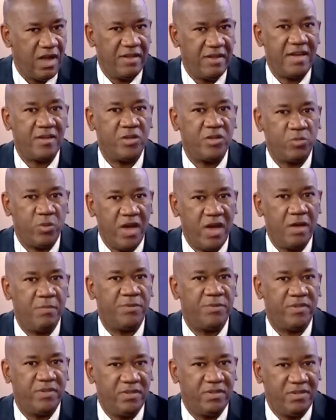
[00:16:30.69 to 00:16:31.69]
And that is why
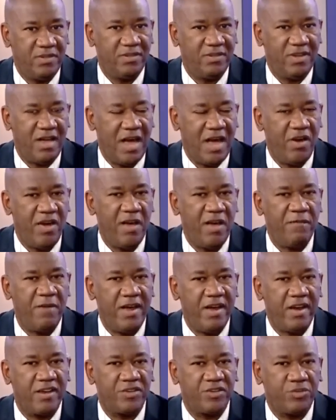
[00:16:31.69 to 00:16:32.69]
I'm,
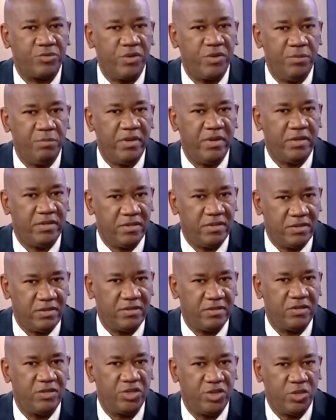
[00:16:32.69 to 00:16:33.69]
however extreme it
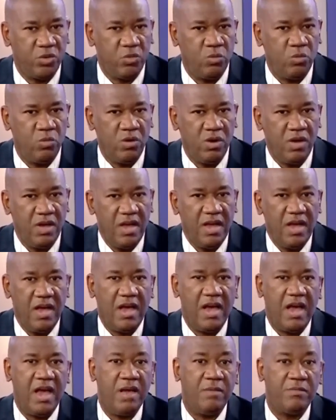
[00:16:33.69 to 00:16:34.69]
is, Shehu,
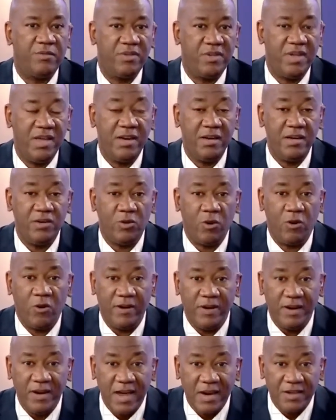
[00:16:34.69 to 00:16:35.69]
I am saying it
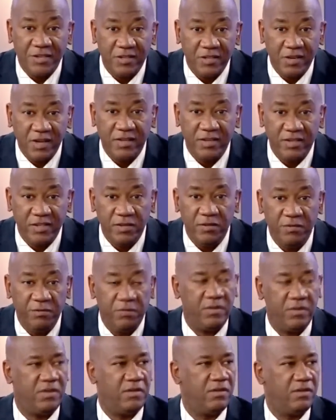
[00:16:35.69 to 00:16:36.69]
on national
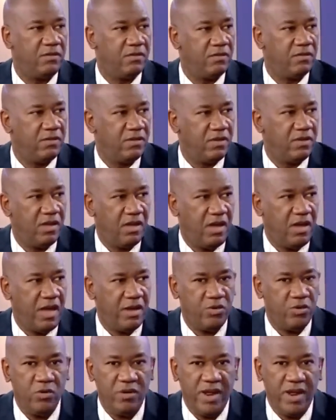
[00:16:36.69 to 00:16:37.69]
TV.
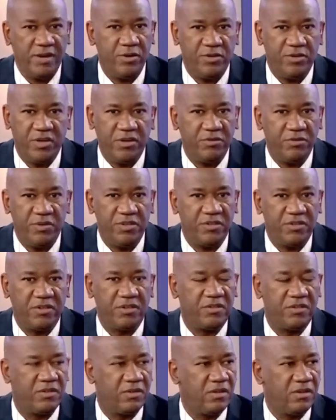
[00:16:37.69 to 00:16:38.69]
I don't like to take
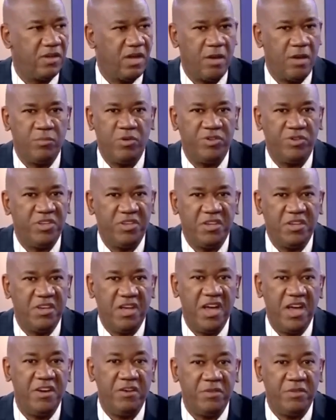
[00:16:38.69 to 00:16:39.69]
risks. I'm not
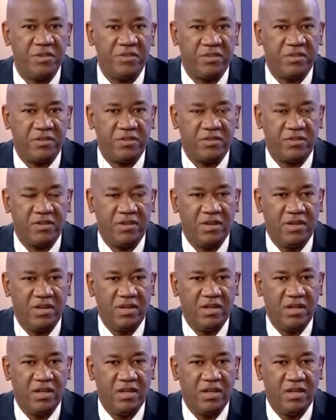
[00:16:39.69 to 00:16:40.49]
taking any risks.